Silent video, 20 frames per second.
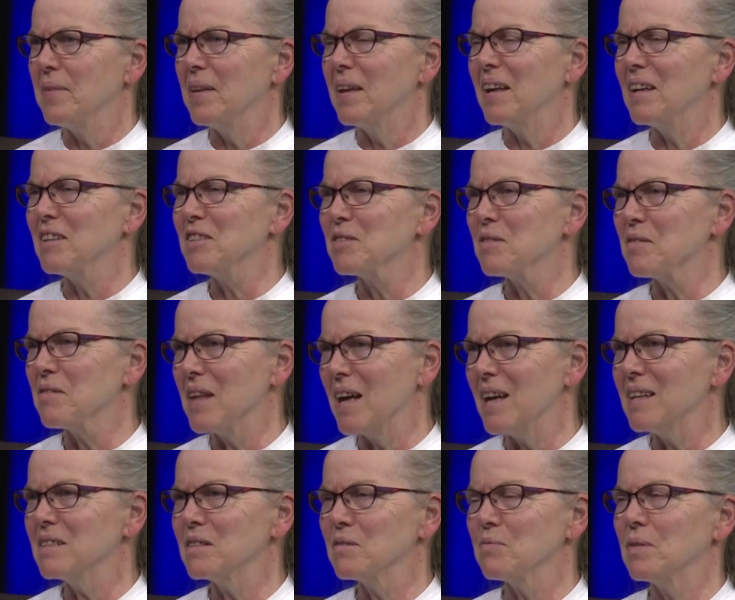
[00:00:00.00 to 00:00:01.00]
And so
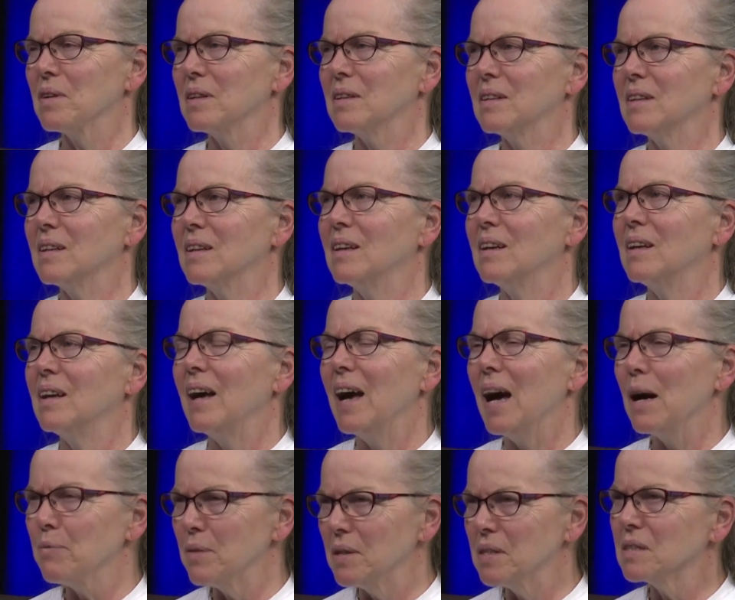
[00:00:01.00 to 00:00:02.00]
that's what
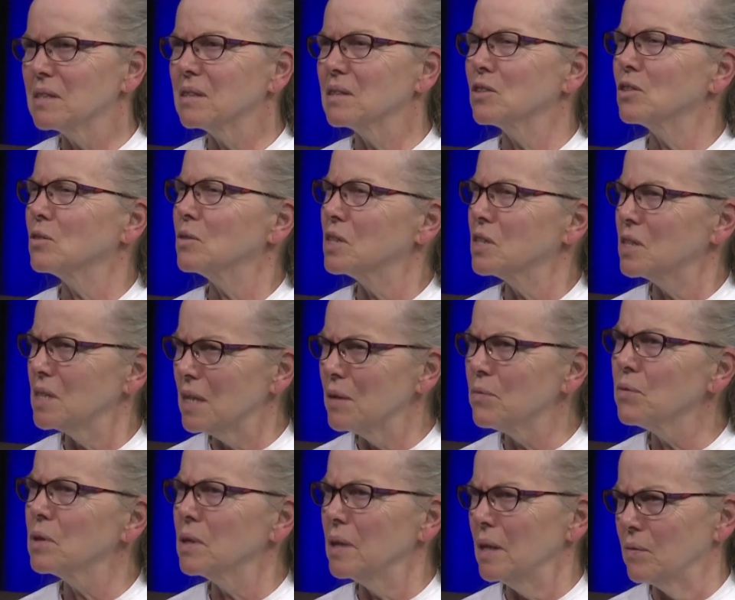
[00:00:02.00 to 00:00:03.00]
happens. So it's
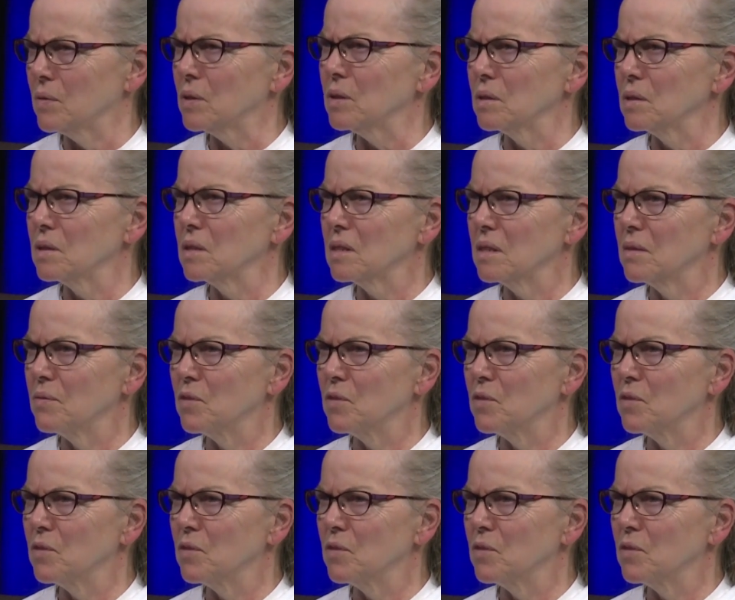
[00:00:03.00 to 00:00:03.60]
several levels.